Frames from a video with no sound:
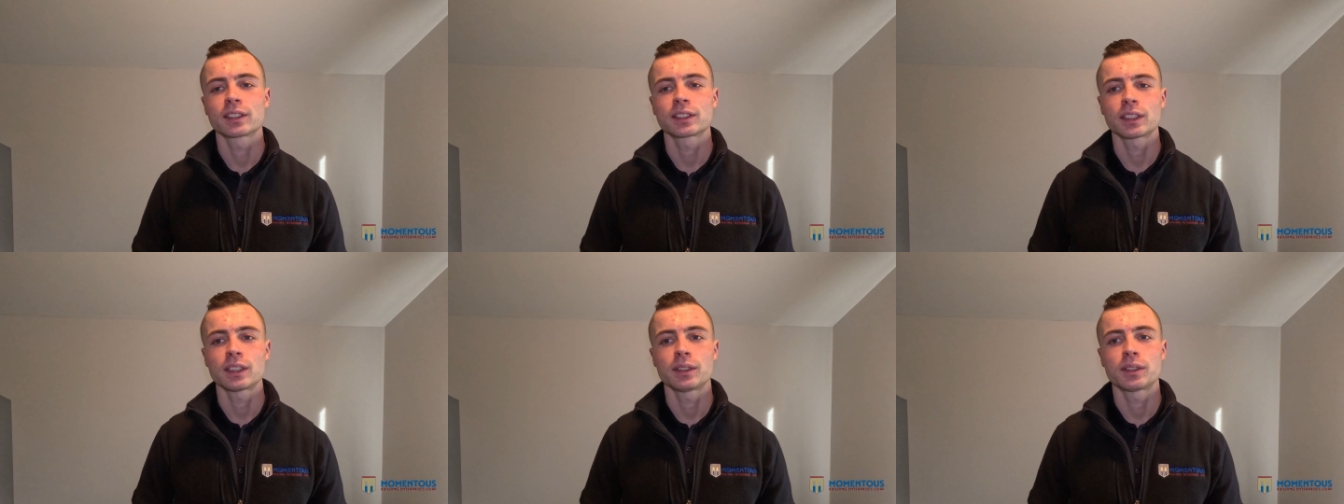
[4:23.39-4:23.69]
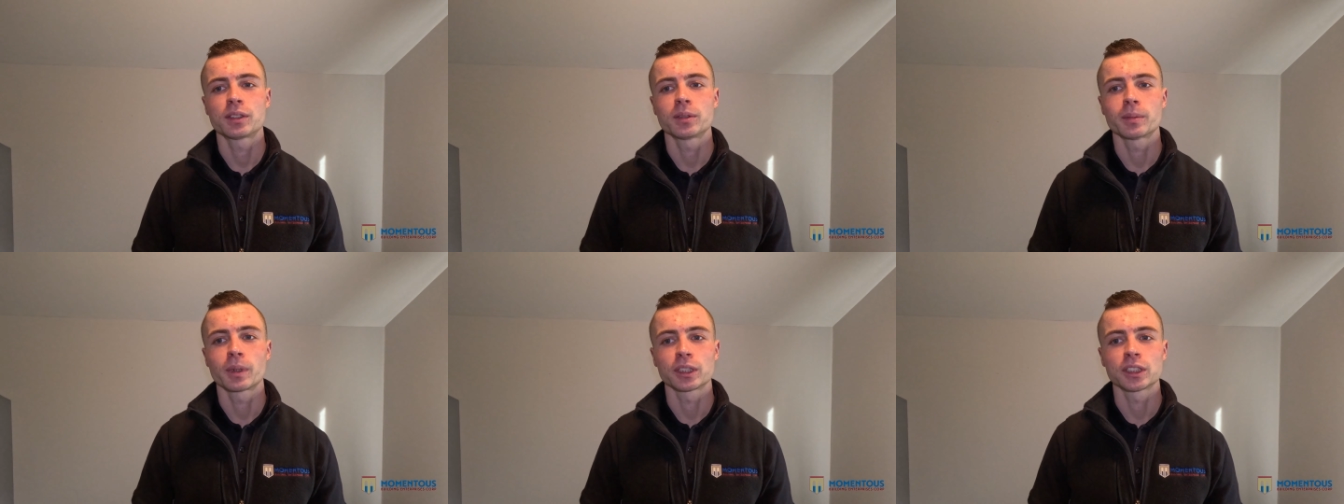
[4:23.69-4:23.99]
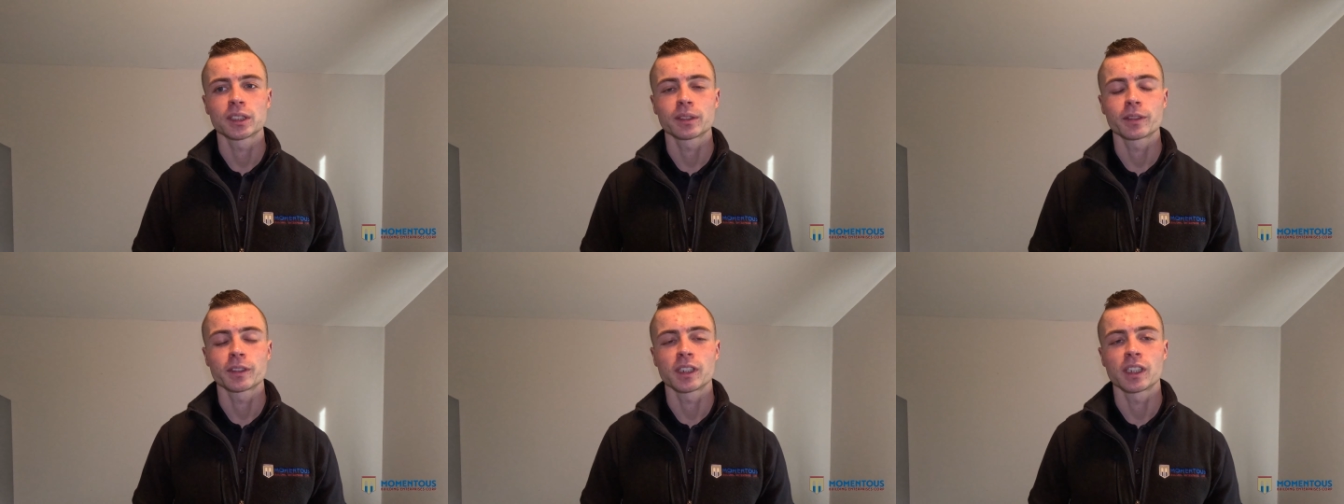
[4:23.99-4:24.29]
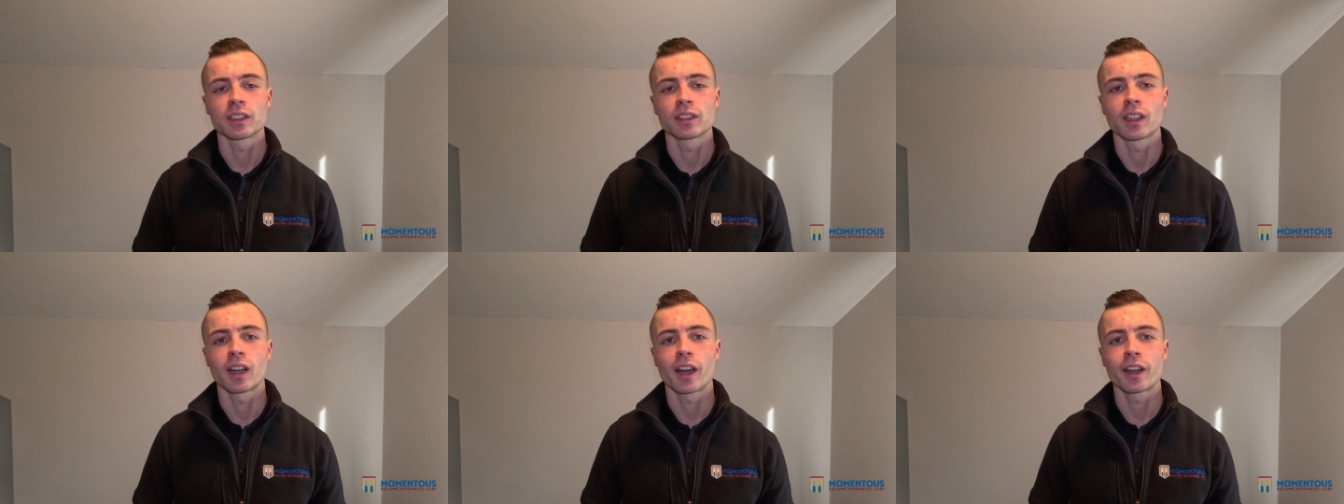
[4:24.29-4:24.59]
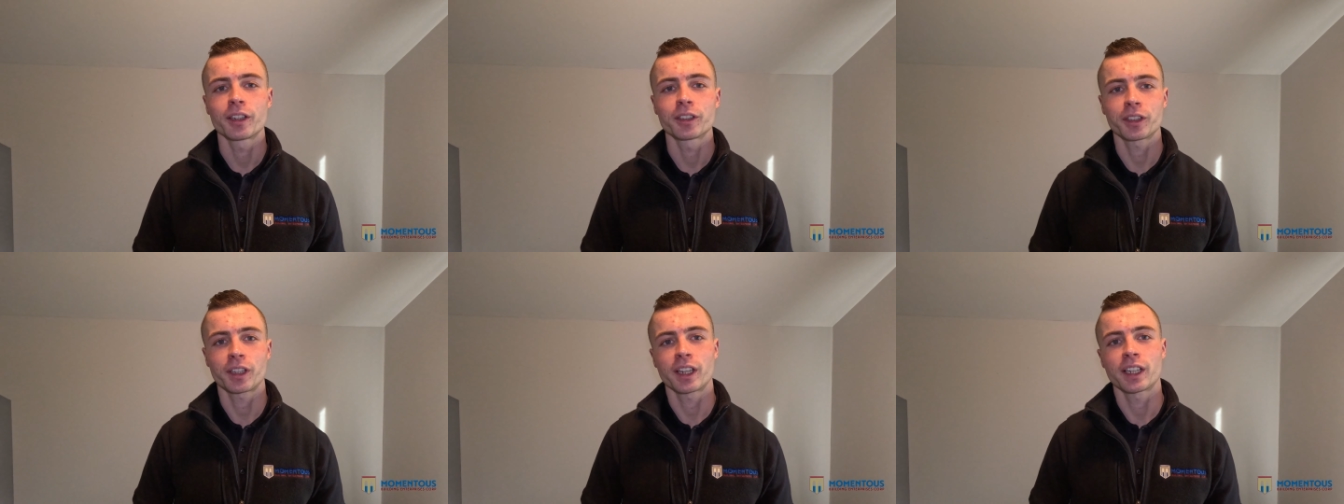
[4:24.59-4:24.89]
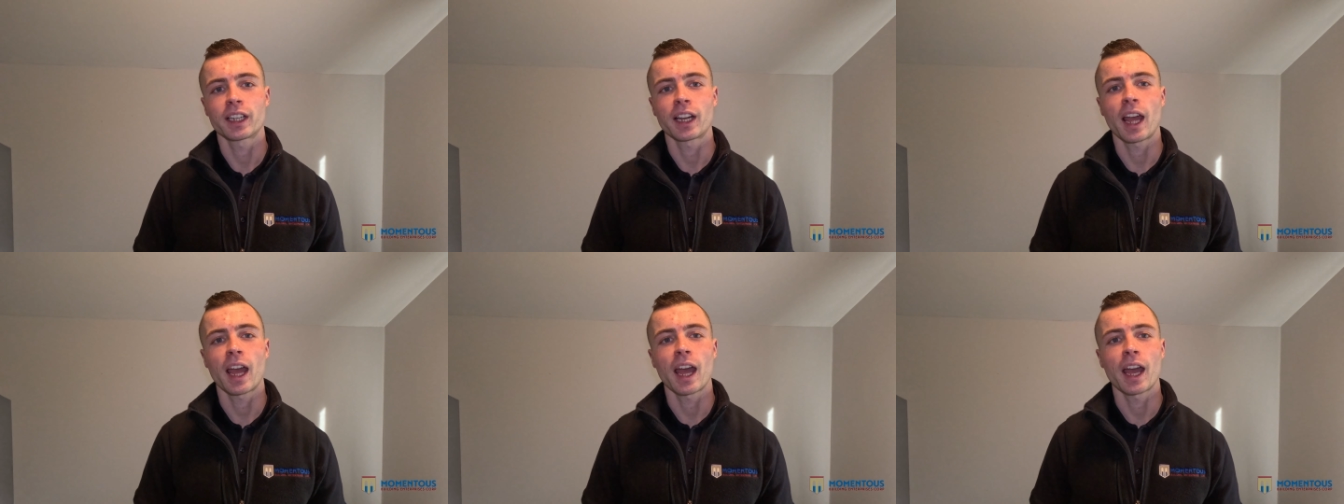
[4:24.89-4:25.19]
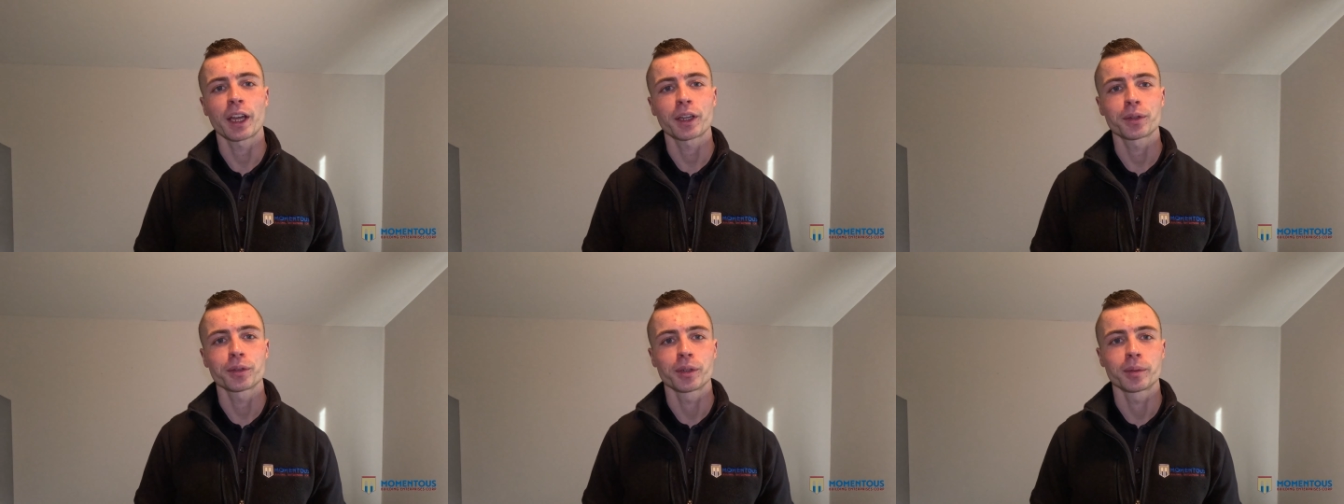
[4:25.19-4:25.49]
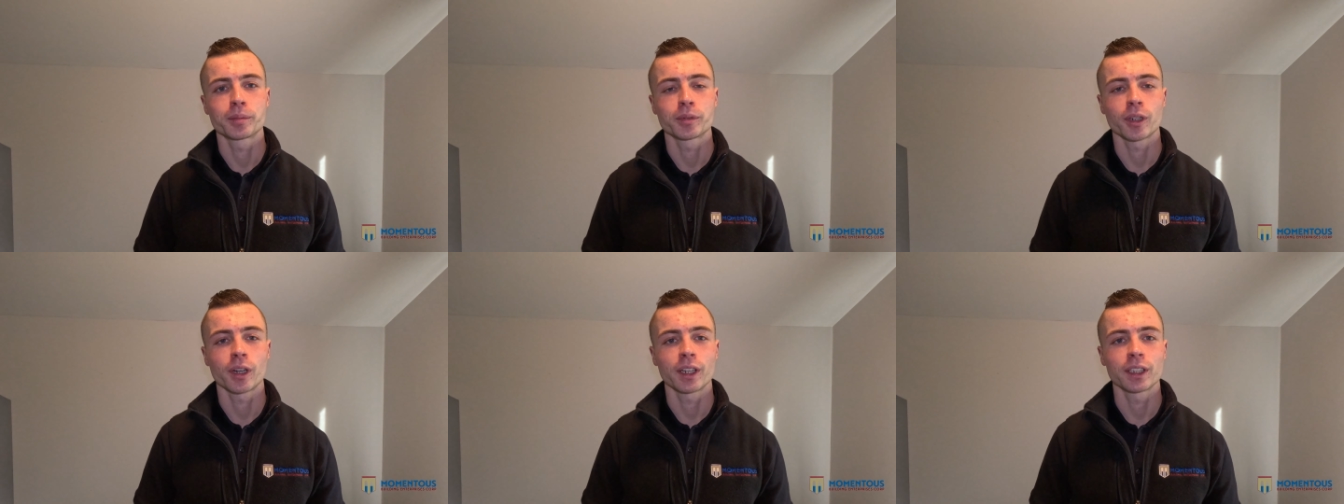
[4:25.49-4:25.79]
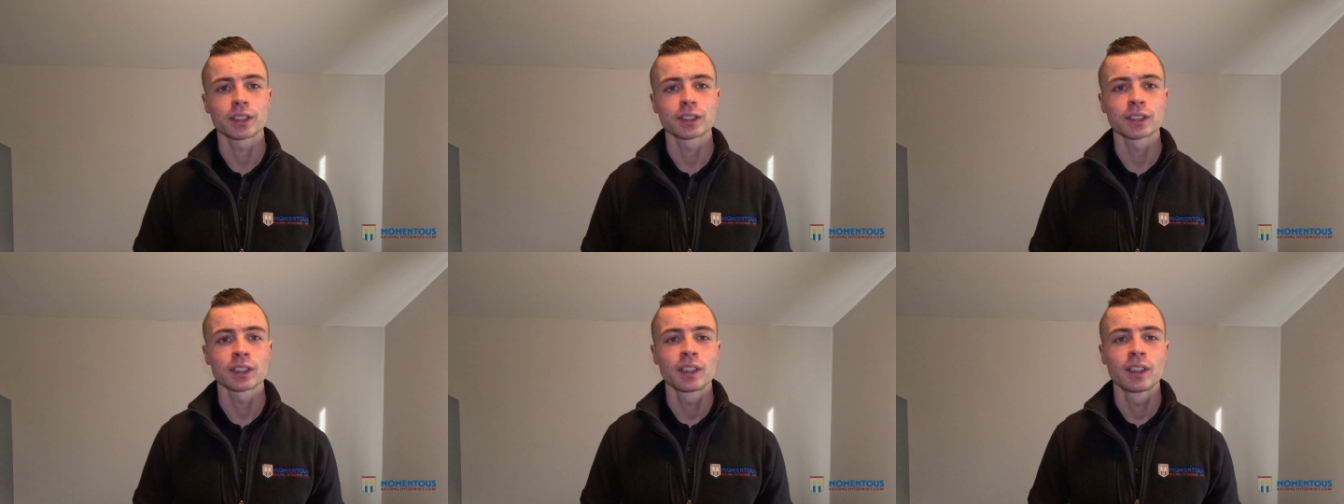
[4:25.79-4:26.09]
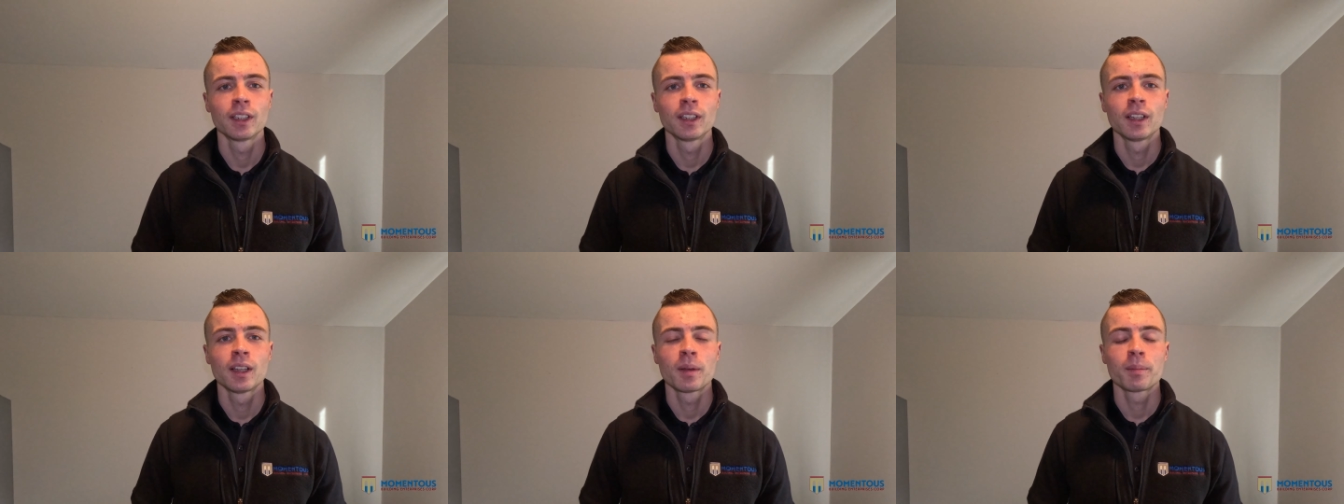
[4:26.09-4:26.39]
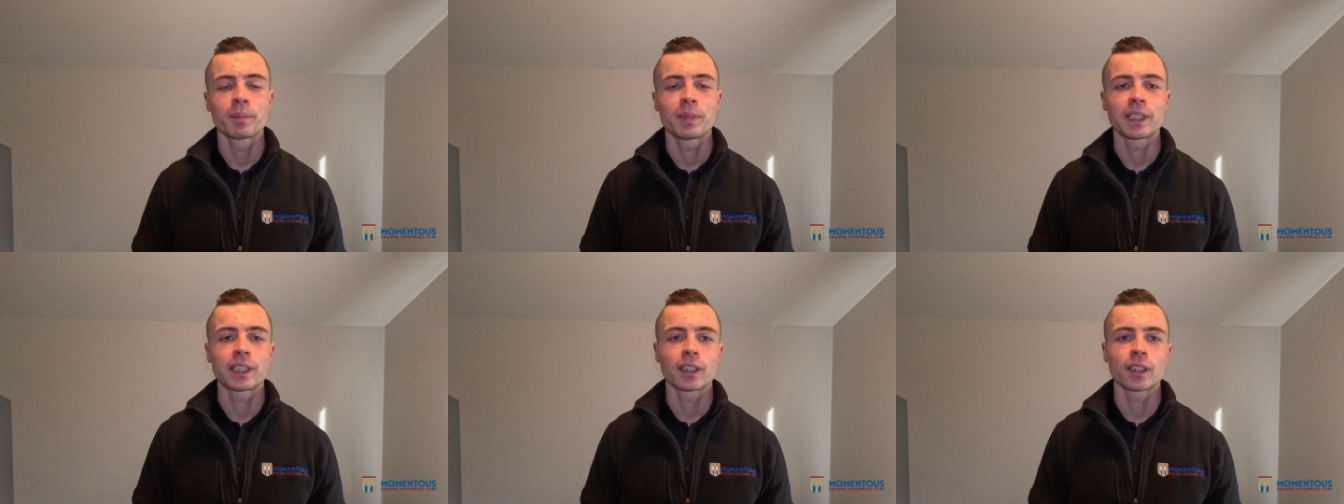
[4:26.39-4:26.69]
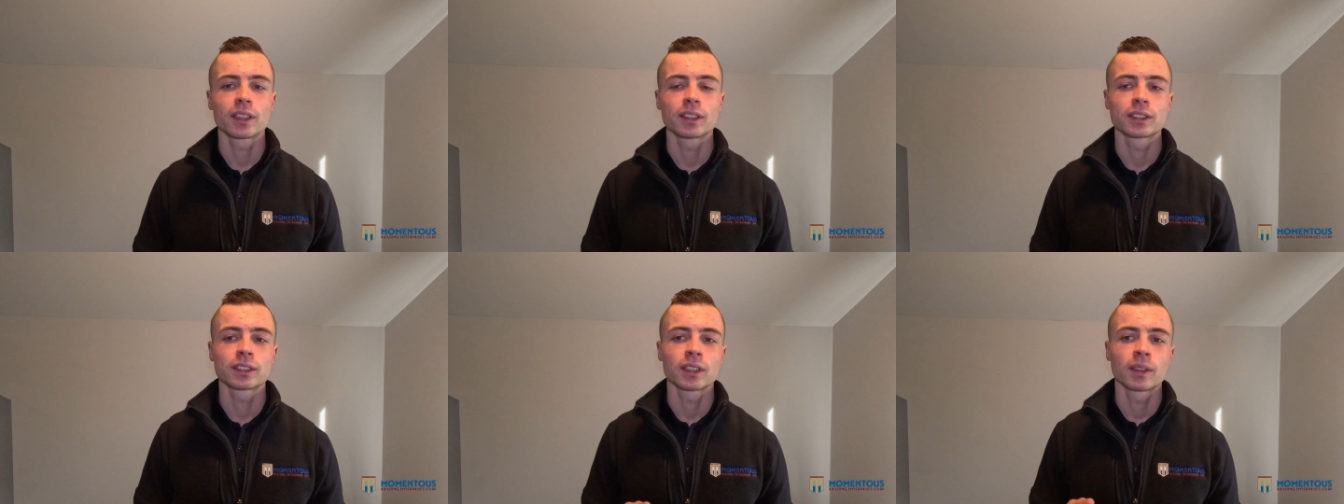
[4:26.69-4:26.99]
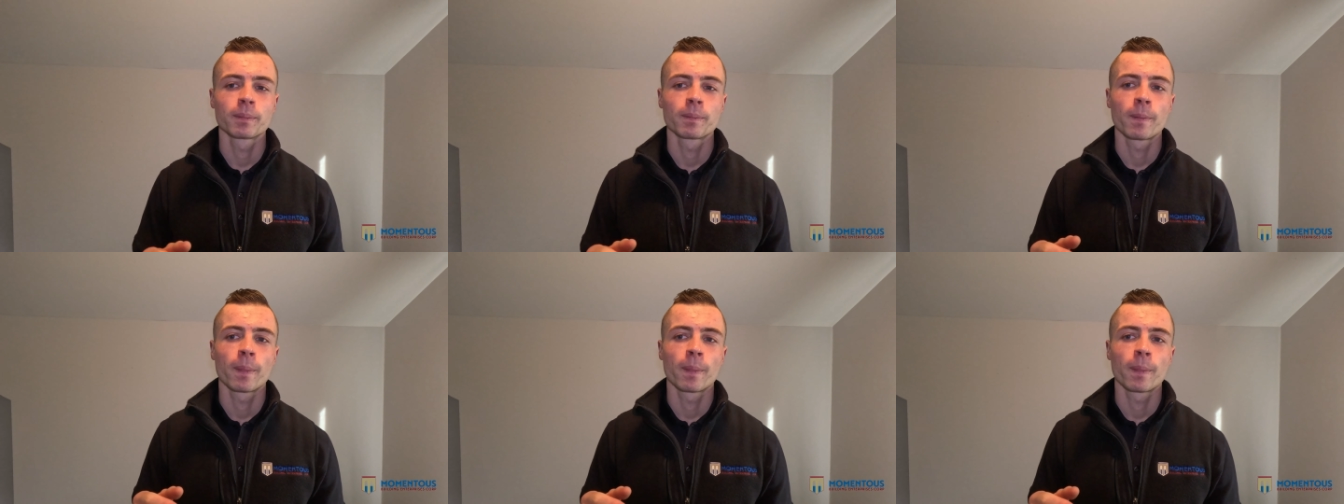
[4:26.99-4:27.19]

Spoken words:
see too much of it online or getting accurate price, because